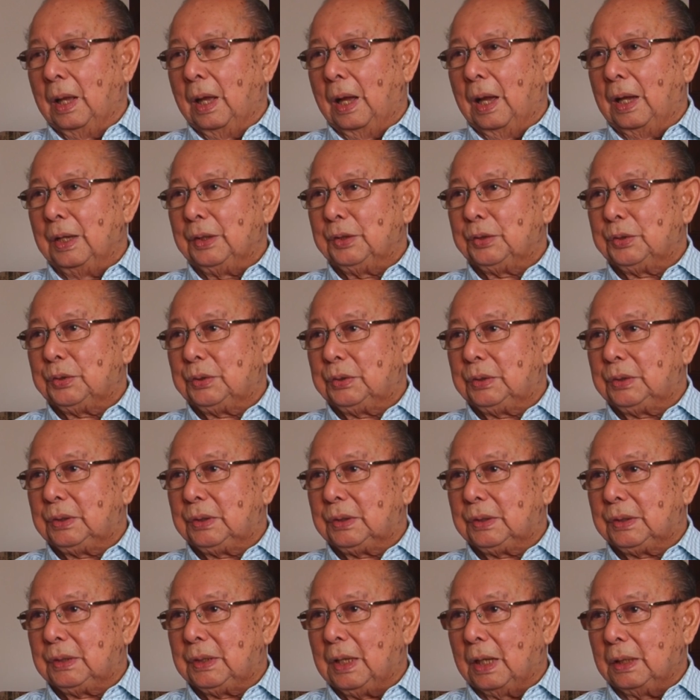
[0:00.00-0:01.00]
I
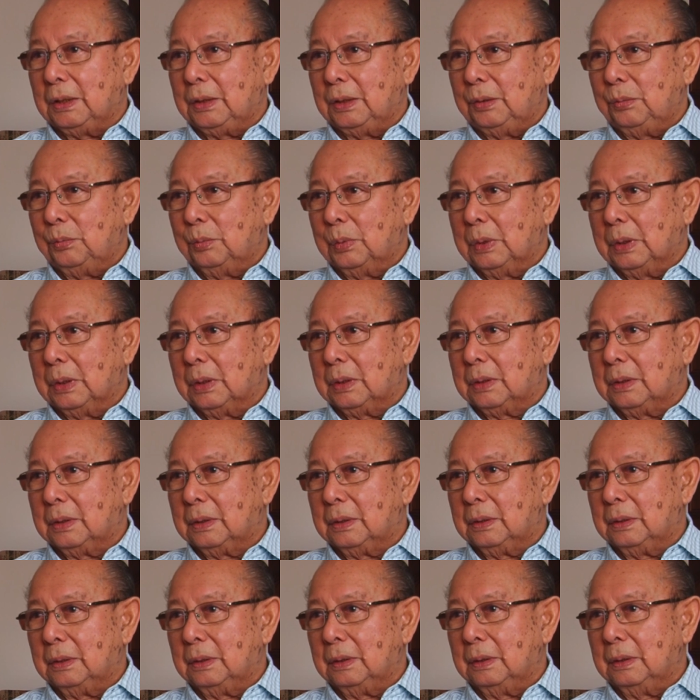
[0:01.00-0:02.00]
started work
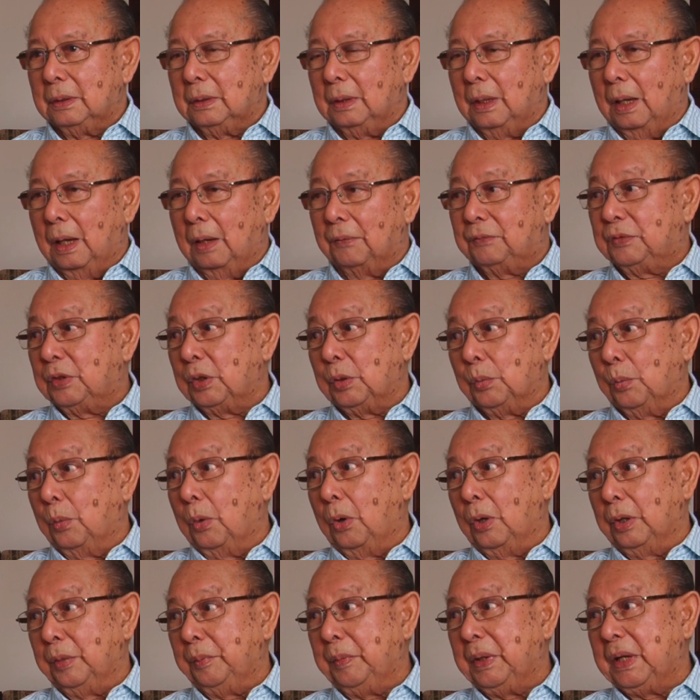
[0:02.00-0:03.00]
after the
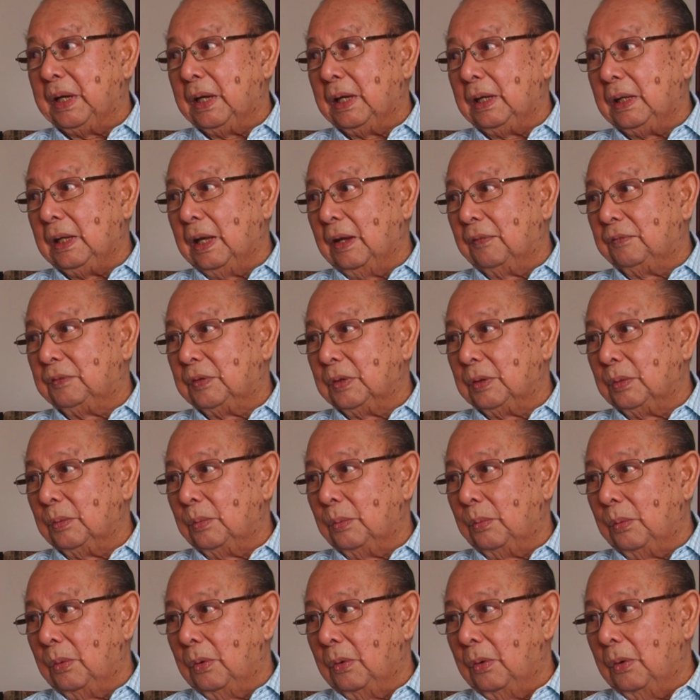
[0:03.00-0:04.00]
war, immediately after the
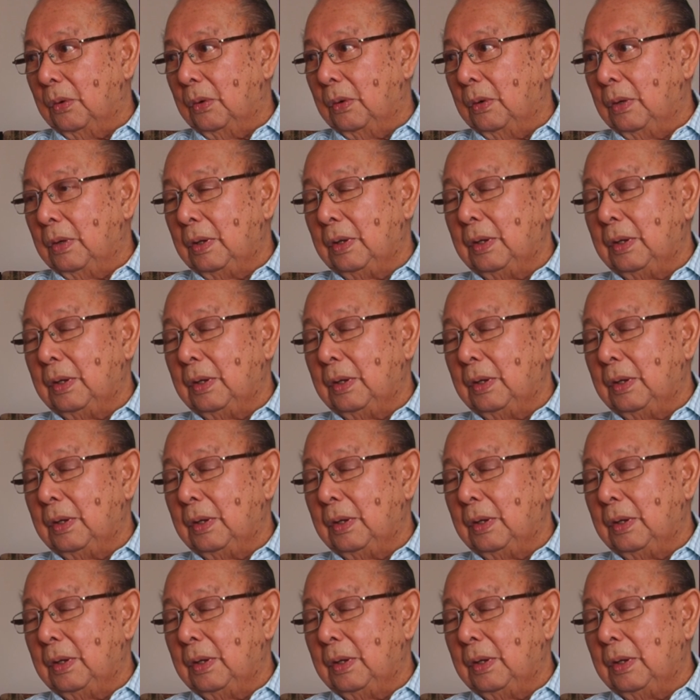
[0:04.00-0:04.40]
war.